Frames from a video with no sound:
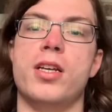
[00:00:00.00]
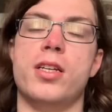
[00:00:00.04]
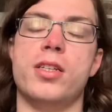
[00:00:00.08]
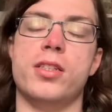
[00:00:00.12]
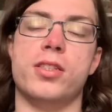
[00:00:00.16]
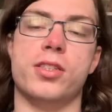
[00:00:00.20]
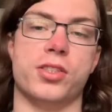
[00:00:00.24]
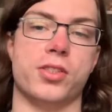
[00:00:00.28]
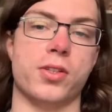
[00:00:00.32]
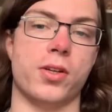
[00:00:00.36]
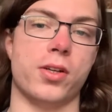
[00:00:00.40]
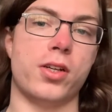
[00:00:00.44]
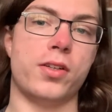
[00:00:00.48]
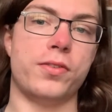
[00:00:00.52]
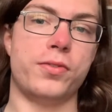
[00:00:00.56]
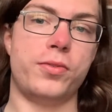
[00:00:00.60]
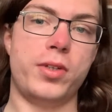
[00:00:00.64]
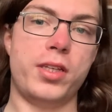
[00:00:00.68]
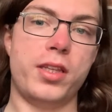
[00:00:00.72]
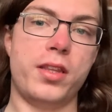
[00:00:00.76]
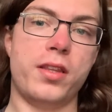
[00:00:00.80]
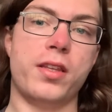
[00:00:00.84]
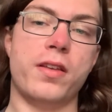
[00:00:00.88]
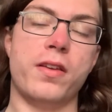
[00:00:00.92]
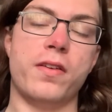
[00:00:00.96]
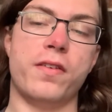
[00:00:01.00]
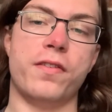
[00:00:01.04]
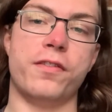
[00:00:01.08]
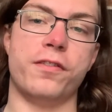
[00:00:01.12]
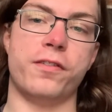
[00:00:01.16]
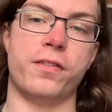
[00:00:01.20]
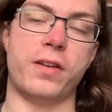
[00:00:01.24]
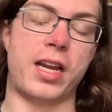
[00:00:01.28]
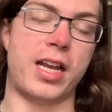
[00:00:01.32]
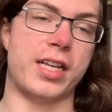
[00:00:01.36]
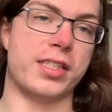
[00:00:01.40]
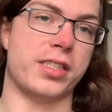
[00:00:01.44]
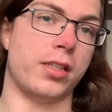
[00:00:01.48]
To start off with,
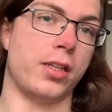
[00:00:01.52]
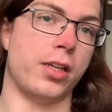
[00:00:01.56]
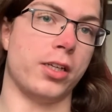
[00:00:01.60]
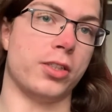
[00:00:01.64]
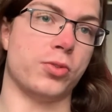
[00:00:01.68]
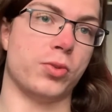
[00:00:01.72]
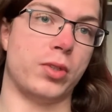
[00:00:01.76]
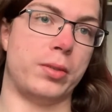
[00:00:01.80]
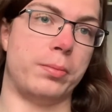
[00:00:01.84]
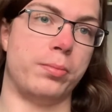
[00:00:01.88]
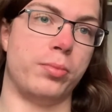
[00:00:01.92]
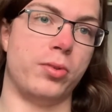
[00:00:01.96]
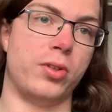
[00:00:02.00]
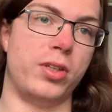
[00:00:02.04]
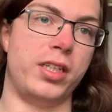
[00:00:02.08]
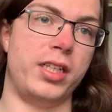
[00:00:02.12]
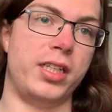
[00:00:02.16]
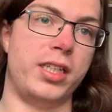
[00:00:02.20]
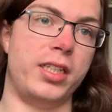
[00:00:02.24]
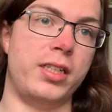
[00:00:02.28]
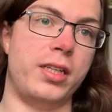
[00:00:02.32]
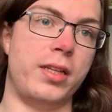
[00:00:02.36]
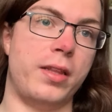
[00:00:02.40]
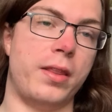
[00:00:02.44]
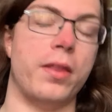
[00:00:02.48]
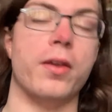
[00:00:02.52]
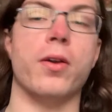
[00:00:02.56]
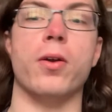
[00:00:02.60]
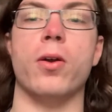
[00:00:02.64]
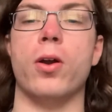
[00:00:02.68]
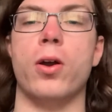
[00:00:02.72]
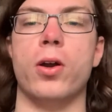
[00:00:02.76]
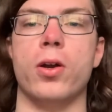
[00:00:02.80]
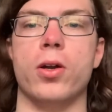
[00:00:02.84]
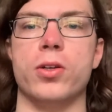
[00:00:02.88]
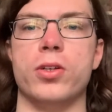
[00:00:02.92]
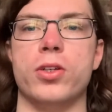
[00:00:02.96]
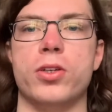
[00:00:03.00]
as a luxury brand, there
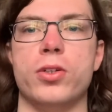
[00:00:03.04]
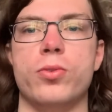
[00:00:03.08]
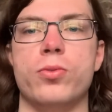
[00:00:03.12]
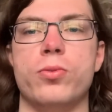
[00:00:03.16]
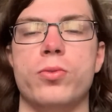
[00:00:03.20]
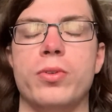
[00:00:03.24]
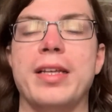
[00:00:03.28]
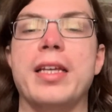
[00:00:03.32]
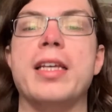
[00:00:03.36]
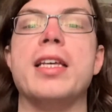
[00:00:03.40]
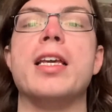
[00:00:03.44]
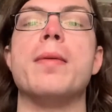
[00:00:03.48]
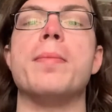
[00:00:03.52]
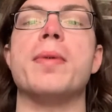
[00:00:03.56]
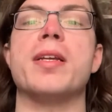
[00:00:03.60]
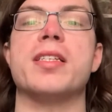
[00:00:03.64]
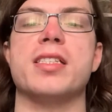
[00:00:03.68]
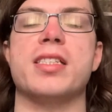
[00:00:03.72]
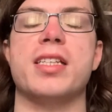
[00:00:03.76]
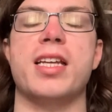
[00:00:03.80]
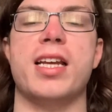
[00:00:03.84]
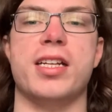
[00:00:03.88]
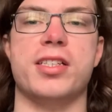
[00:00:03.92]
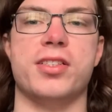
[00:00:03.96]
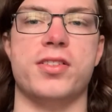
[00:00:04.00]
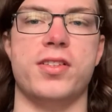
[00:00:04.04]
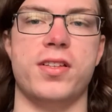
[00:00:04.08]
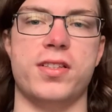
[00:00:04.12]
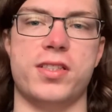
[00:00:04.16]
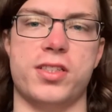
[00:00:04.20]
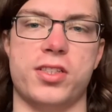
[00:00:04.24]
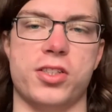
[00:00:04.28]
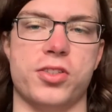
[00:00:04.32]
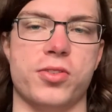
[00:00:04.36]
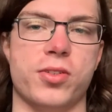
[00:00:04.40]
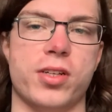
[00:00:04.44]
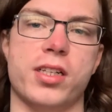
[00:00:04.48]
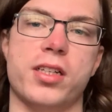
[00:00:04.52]
are no gimmicks attached to this
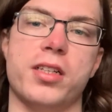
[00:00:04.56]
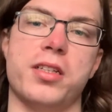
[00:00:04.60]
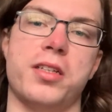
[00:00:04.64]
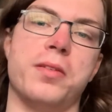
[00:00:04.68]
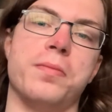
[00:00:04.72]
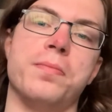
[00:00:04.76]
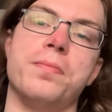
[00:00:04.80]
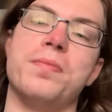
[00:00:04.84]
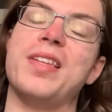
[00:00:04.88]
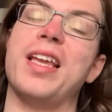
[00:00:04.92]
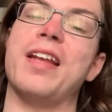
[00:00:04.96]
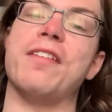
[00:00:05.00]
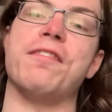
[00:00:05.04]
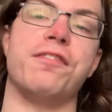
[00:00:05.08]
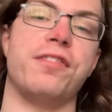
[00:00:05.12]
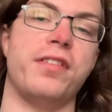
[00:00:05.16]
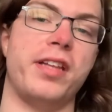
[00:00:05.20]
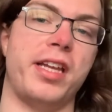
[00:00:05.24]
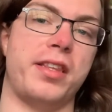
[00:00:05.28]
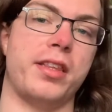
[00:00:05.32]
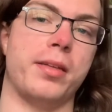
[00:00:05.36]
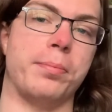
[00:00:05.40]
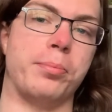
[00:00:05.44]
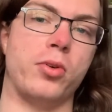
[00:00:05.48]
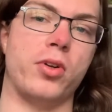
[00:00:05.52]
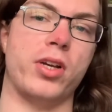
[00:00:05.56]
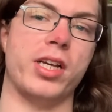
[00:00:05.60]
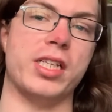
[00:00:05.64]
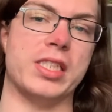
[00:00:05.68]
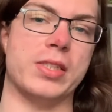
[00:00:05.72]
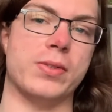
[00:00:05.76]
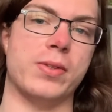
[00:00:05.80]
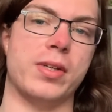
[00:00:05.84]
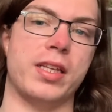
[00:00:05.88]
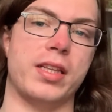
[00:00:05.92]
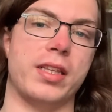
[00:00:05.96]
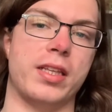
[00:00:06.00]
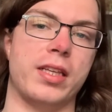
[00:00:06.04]
to try to inflate the price
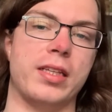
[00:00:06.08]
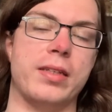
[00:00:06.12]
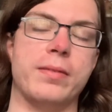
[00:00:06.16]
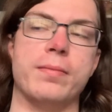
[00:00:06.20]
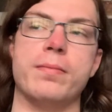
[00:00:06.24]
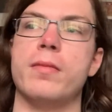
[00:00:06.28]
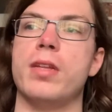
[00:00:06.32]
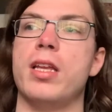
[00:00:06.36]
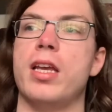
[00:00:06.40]
or anything.